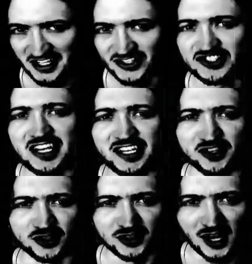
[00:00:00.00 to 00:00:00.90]
or seeing
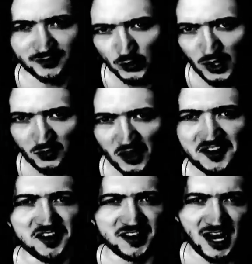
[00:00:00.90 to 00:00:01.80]
your loved one while
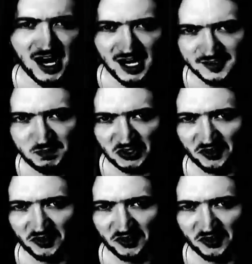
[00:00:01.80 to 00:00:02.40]
they're in the hospital.